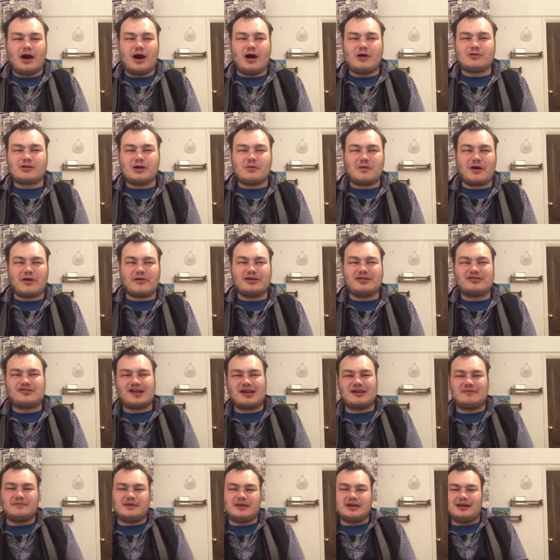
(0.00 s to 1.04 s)
don't worry,
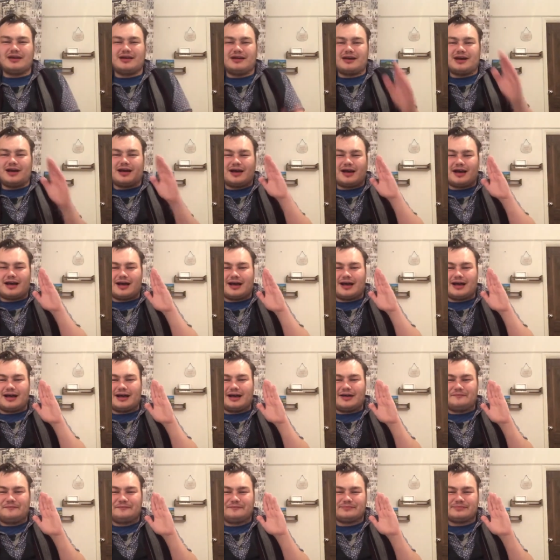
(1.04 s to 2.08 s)
Jamie,
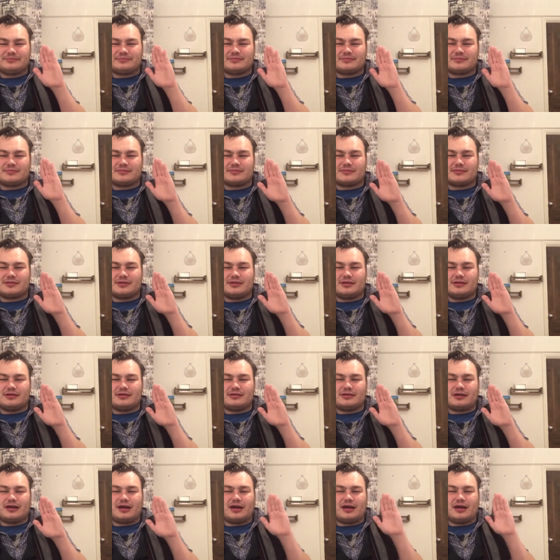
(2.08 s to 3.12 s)

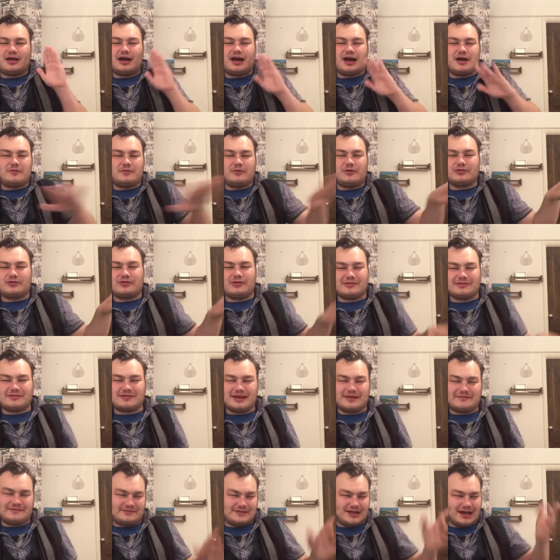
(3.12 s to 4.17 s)
it's all
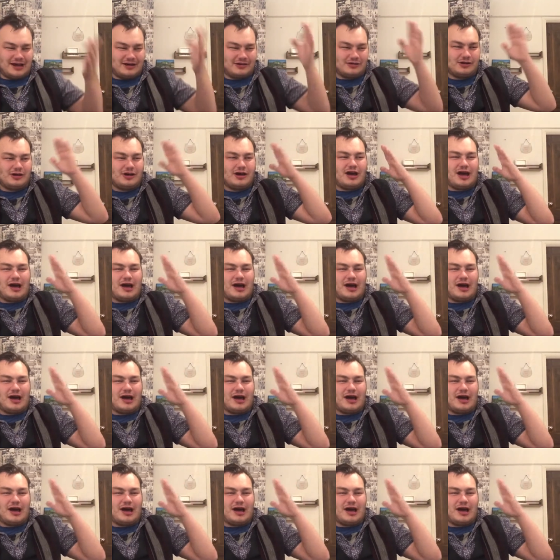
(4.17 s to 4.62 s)
safe now,